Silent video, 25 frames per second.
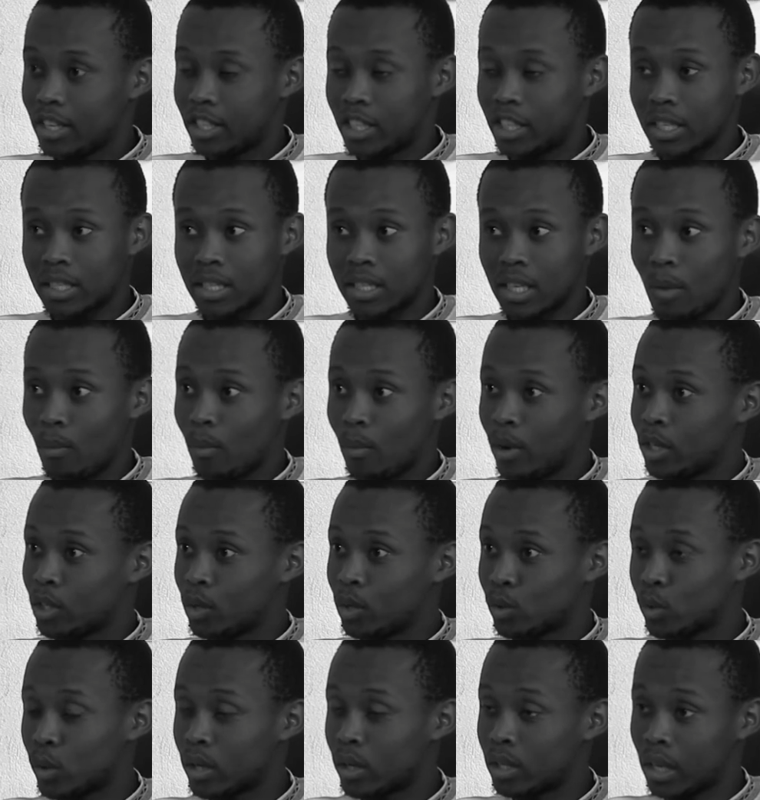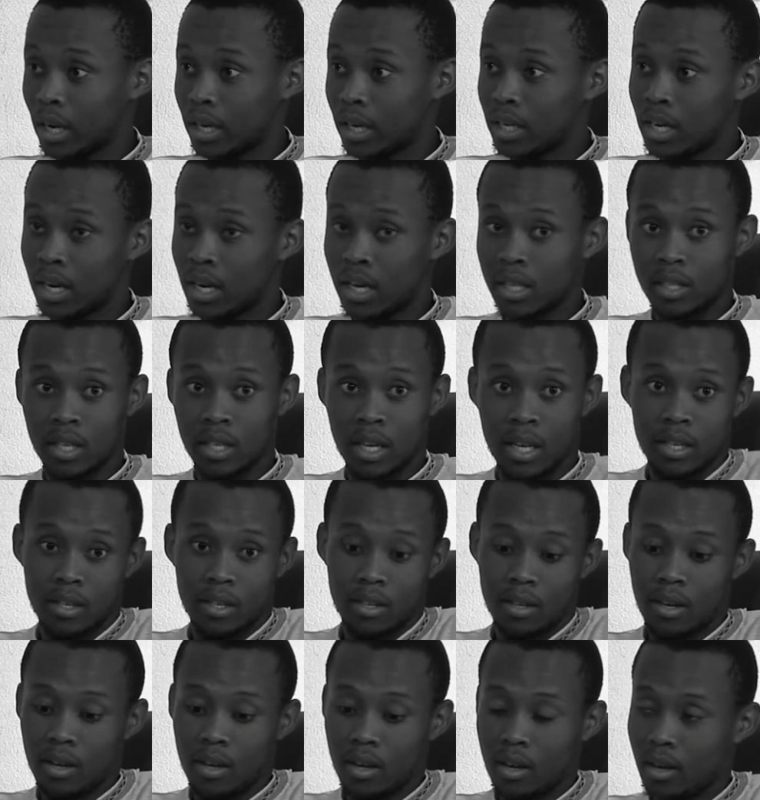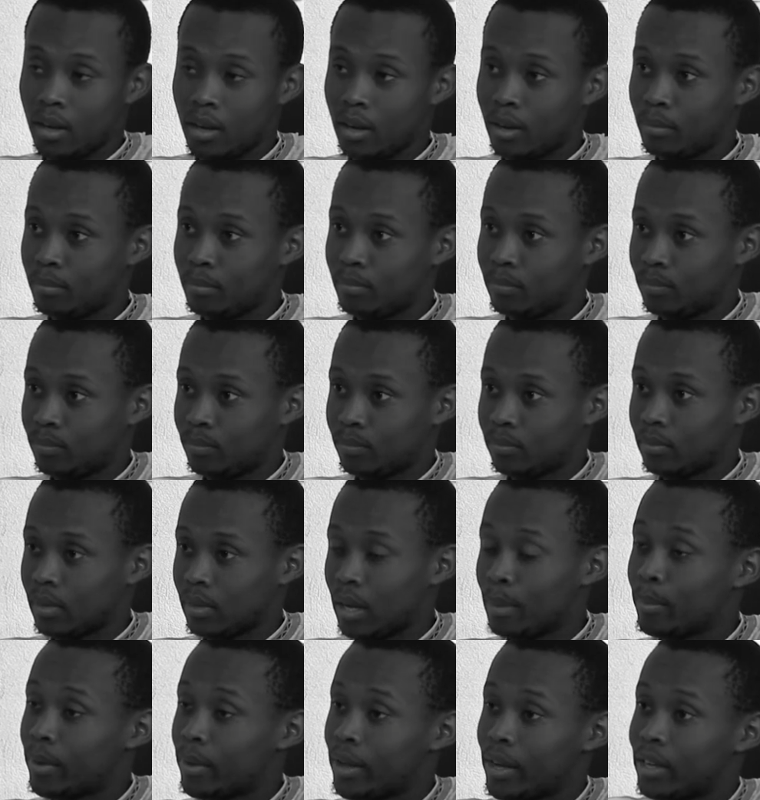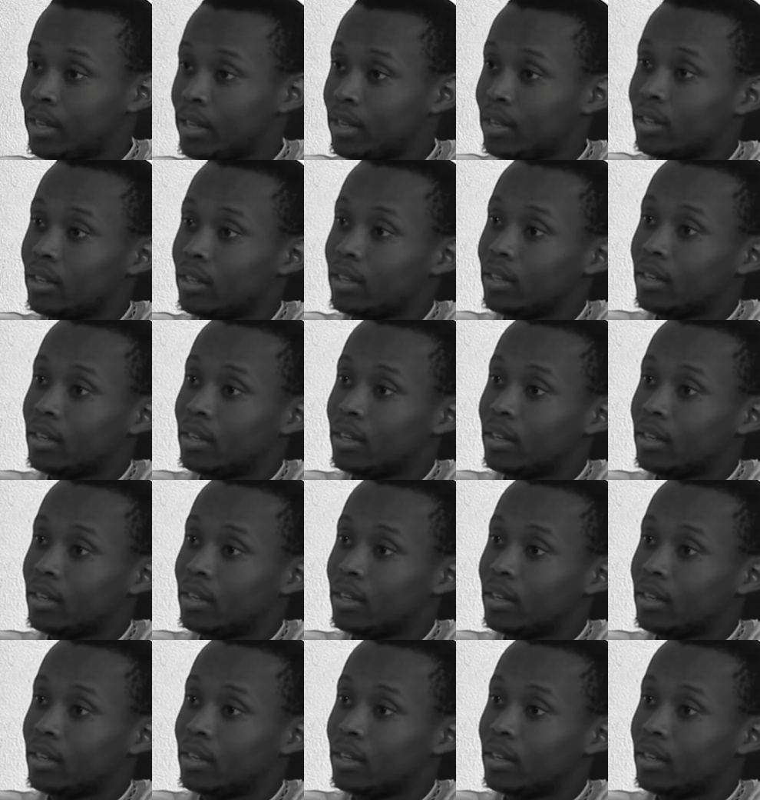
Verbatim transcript: just someone who's always trying to say, MK,